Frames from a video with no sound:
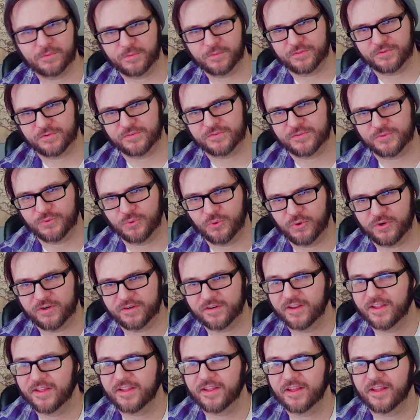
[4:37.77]
with a sword
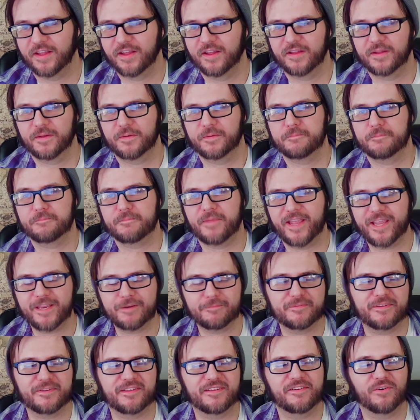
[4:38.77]
made
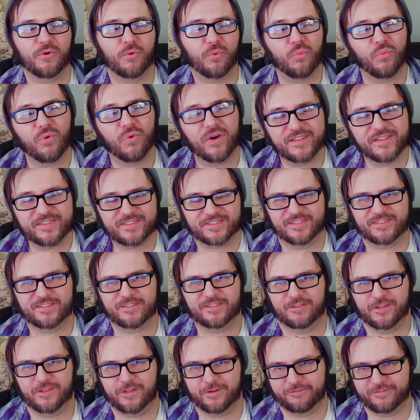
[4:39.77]
me want to
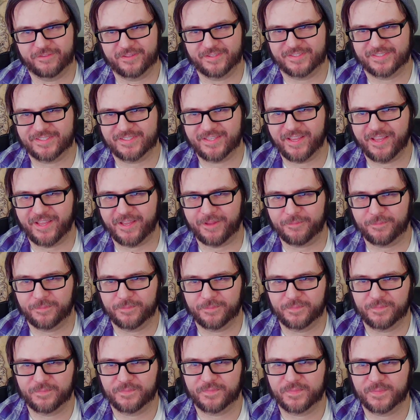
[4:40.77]
love this game.
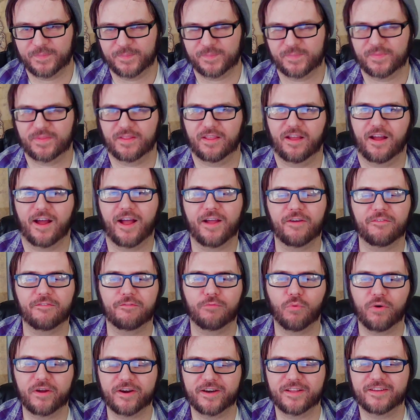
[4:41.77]
I've
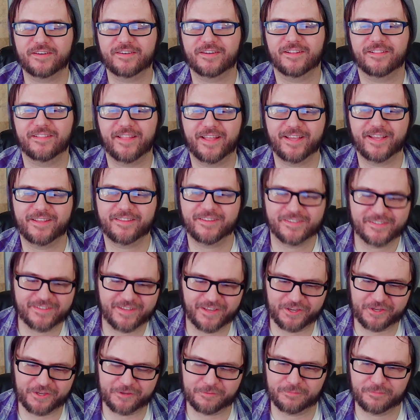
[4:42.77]
wanted to like this
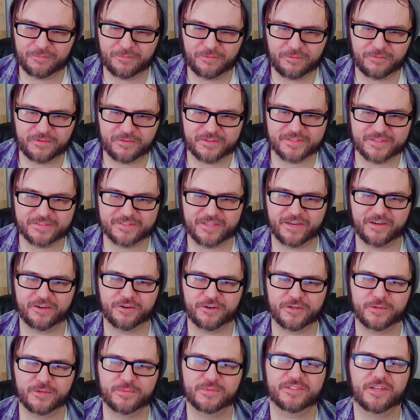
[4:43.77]
game since I
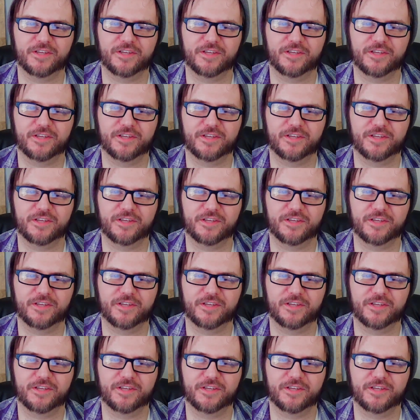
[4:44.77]
heard it was